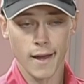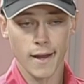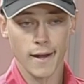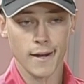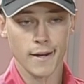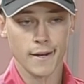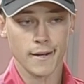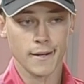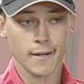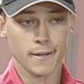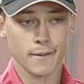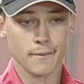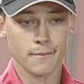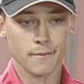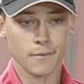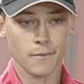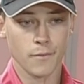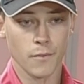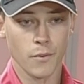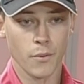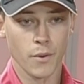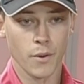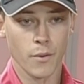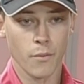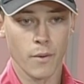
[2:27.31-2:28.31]
Um,
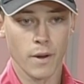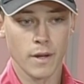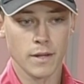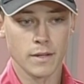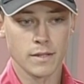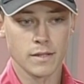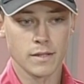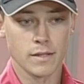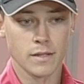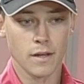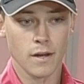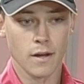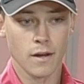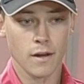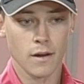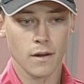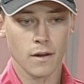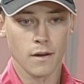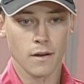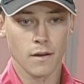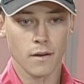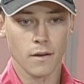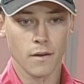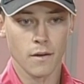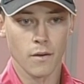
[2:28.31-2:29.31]
we went
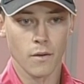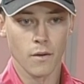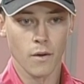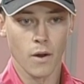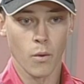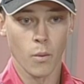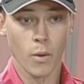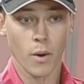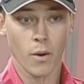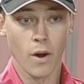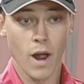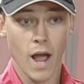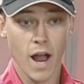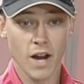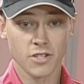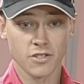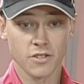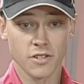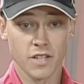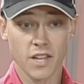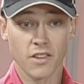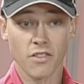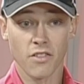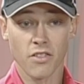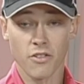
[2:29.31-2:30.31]
uh, we were
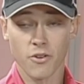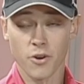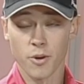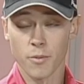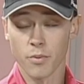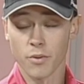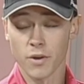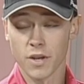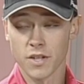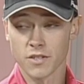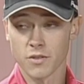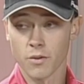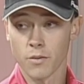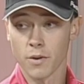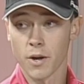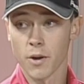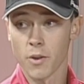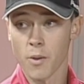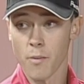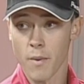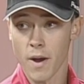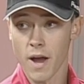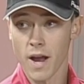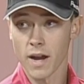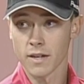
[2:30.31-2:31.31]
actually in third place going into
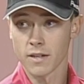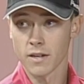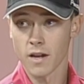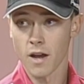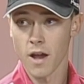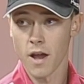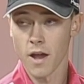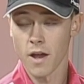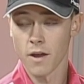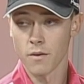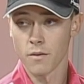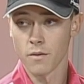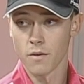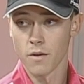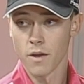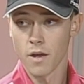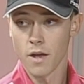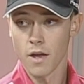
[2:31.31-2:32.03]
the back nine,